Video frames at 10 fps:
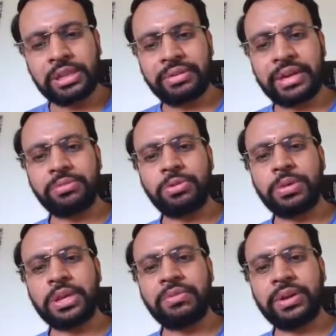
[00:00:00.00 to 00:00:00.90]
the weight would
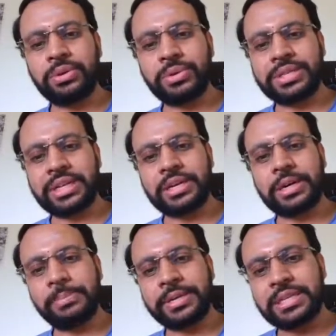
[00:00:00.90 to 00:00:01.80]
be given to the
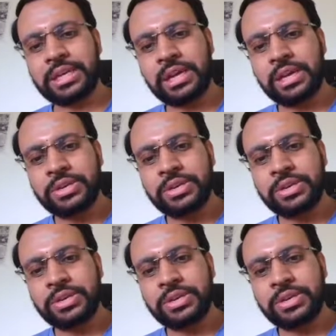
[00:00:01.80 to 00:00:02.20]
central pixel,